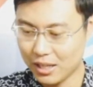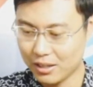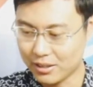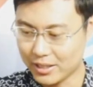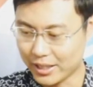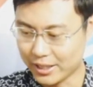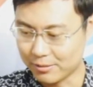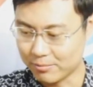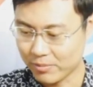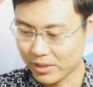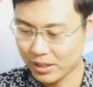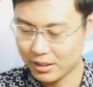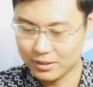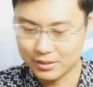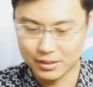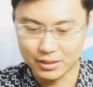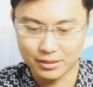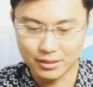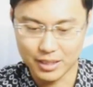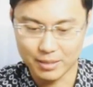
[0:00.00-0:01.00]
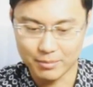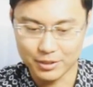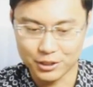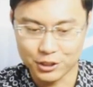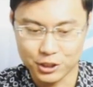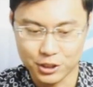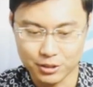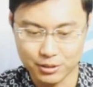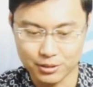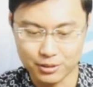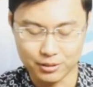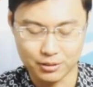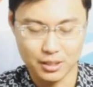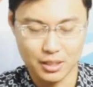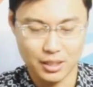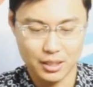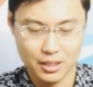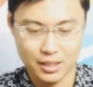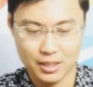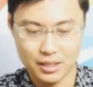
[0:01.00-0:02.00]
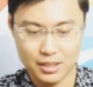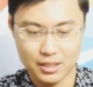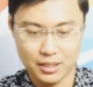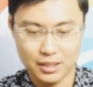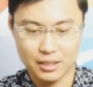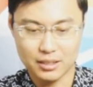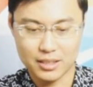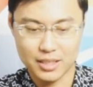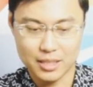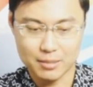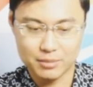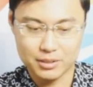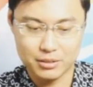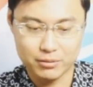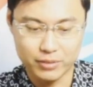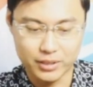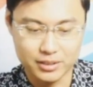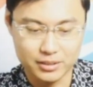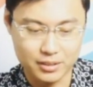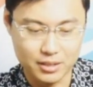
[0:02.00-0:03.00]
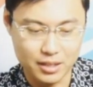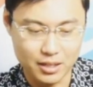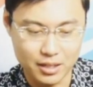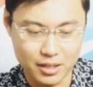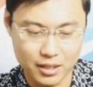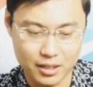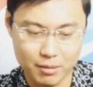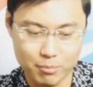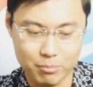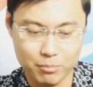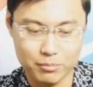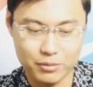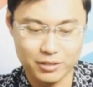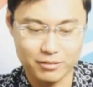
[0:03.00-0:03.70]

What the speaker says: Okay, so let me show you. Here comes with the